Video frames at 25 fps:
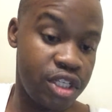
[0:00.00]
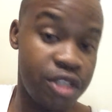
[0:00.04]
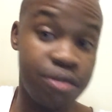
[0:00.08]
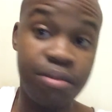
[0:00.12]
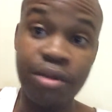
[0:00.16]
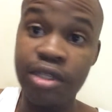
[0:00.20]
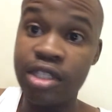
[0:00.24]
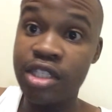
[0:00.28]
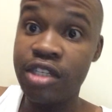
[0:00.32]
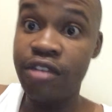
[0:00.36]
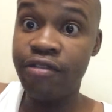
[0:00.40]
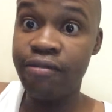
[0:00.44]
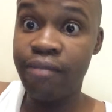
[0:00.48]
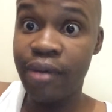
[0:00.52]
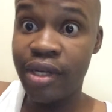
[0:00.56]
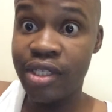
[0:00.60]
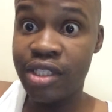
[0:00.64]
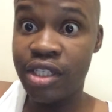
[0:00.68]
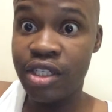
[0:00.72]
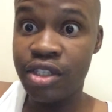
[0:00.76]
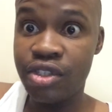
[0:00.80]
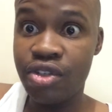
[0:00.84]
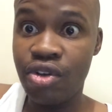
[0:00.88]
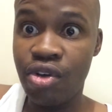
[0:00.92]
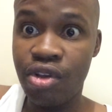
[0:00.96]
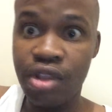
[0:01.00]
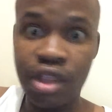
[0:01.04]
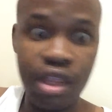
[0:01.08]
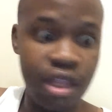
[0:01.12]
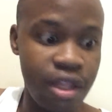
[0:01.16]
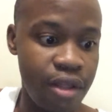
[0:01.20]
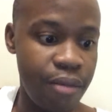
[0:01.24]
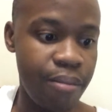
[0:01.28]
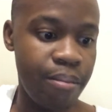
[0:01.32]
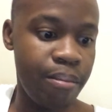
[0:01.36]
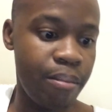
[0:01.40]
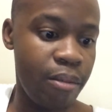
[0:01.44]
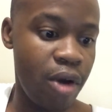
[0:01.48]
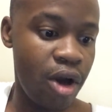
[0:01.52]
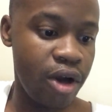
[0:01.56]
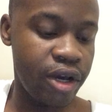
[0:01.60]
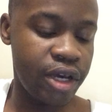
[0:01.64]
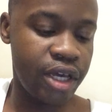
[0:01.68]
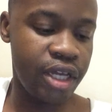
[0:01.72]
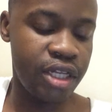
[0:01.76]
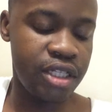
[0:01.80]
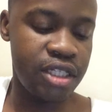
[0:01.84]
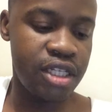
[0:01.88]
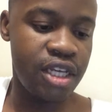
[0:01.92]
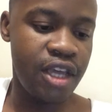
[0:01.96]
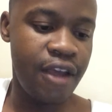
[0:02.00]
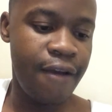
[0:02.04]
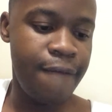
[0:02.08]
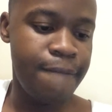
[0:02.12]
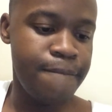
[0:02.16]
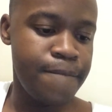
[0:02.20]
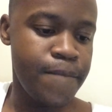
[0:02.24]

expensive butters on the market,